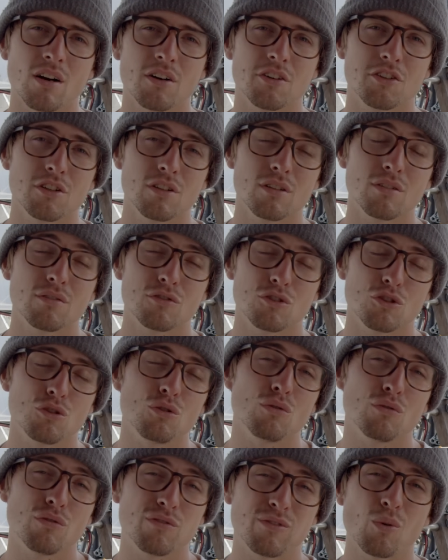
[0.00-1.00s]
are good
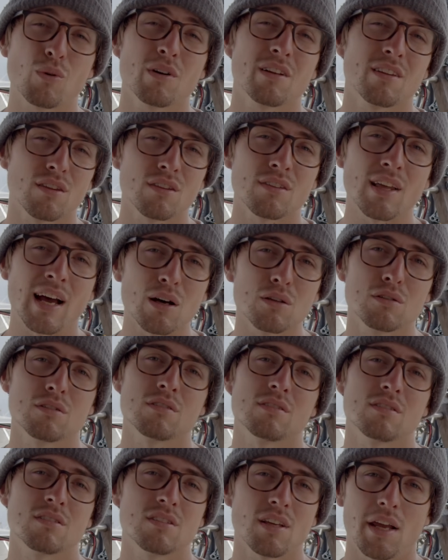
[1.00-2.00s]
to
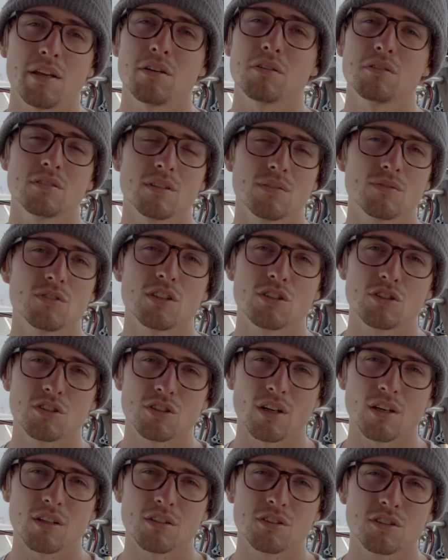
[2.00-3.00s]
4,000 cycles of
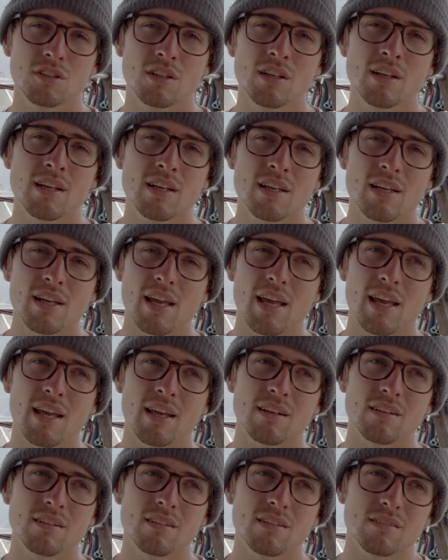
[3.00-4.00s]
discharge.
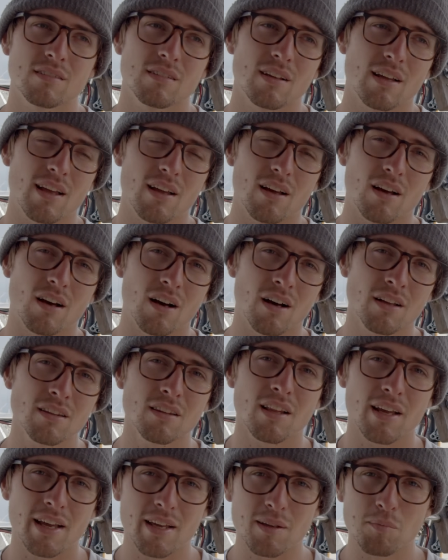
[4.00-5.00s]
And
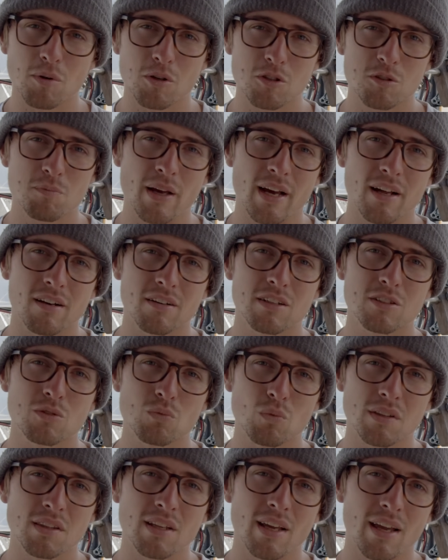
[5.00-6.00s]
unlike most batteries,
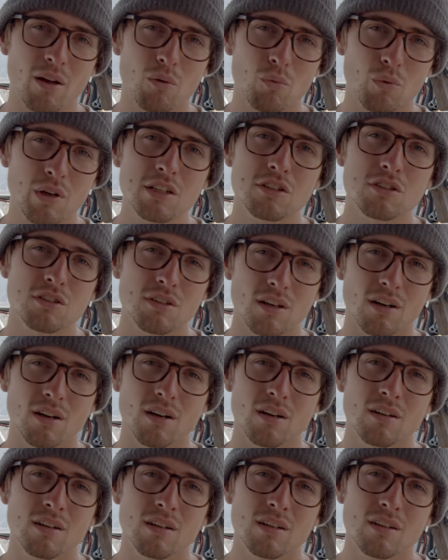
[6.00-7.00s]
when they reach
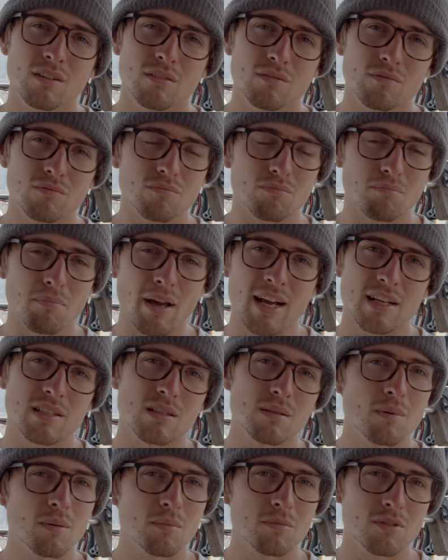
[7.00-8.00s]
their
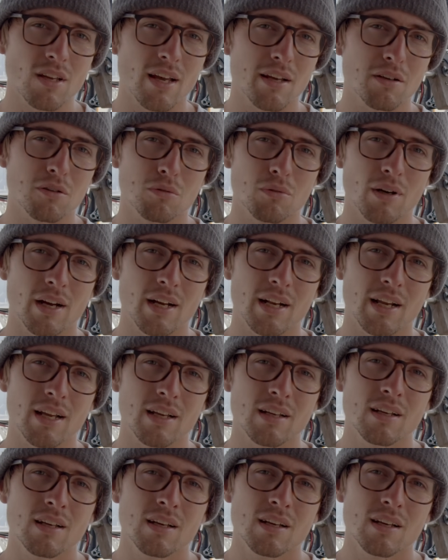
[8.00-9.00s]
maximum cycle
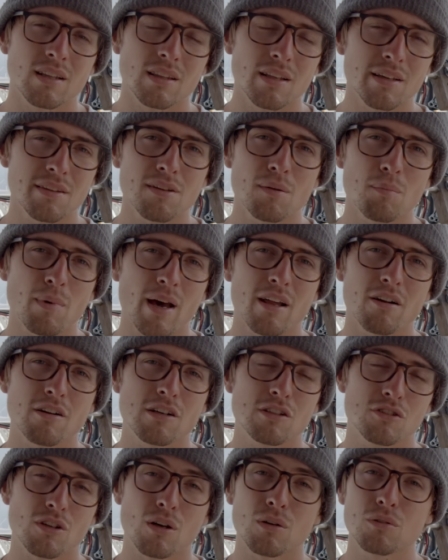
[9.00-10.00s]
rating, lithium
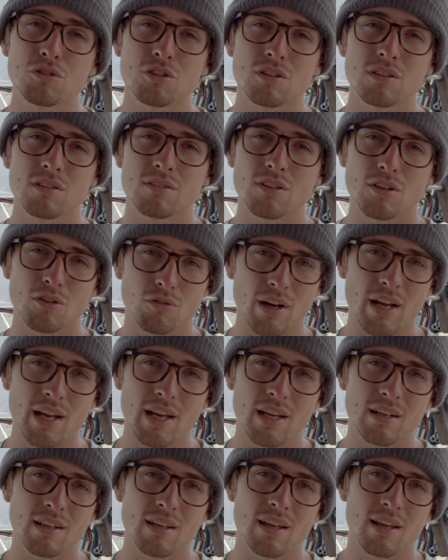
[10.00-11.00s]
batteries don't just
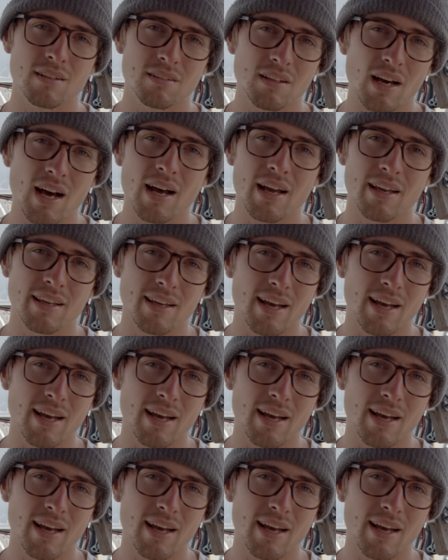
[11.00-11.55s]
degrade and die